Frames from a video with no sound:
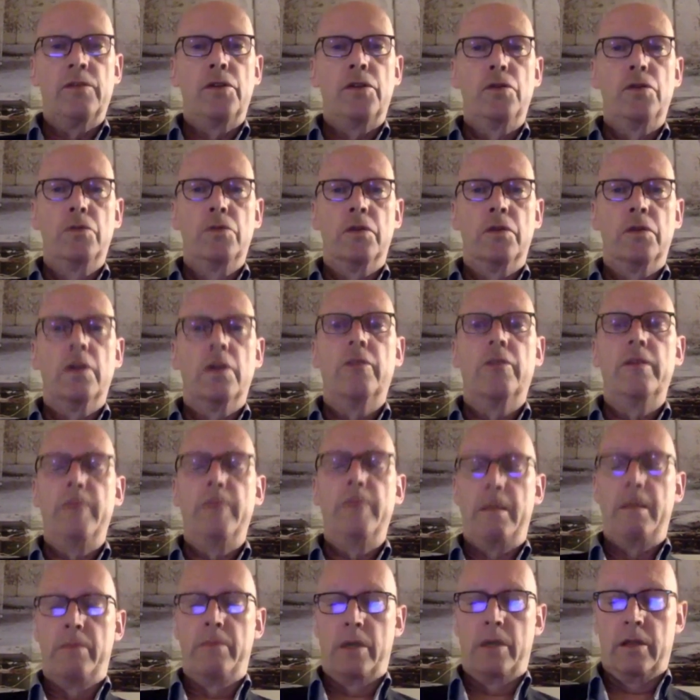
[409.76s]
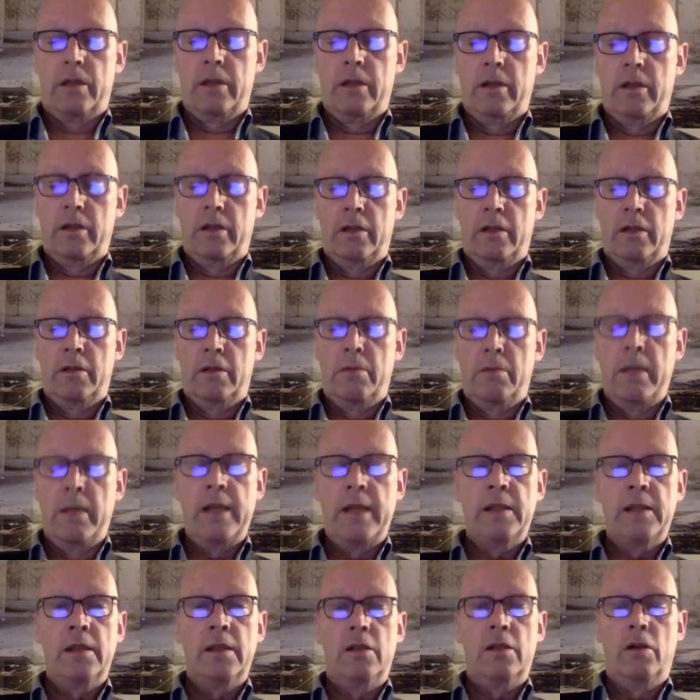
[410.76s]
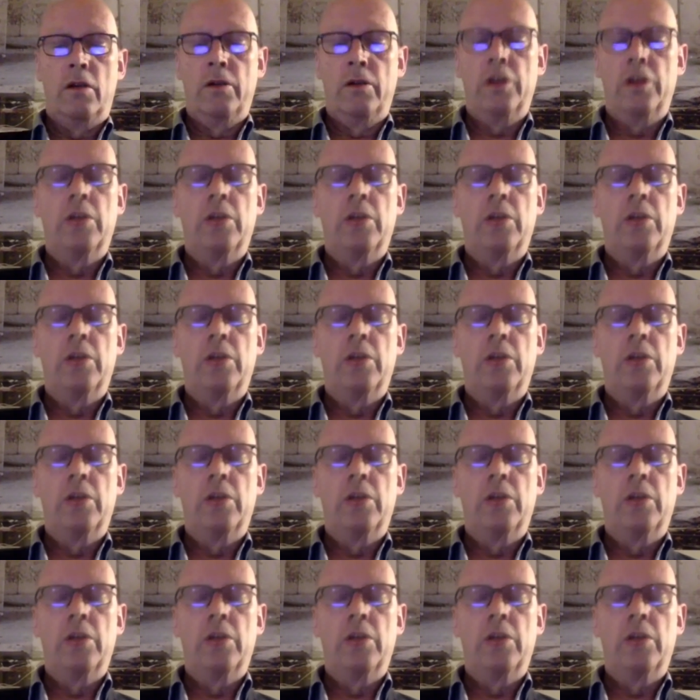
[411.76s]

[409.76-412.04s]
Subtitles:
we should remember. Medicine only